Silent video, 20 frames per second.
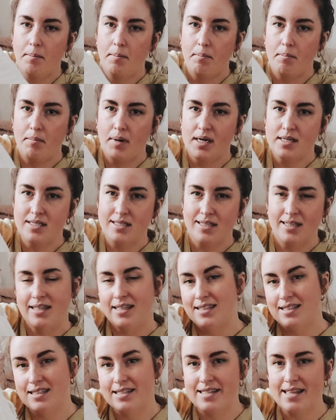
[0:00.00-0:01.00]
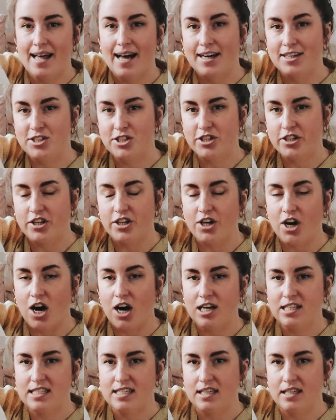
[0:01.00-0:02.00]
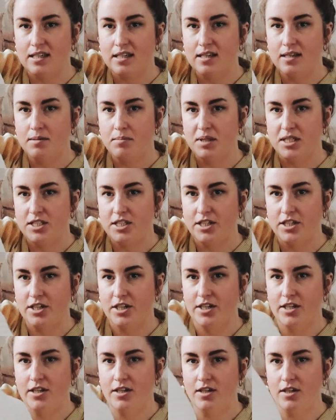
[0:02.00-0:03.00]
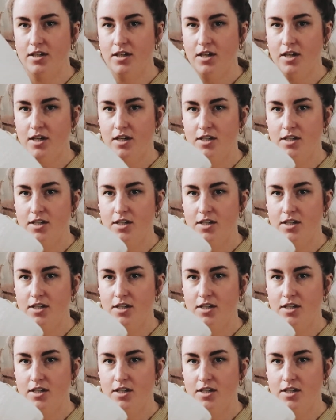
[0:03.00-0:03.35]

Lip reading: muslin / gauzy material,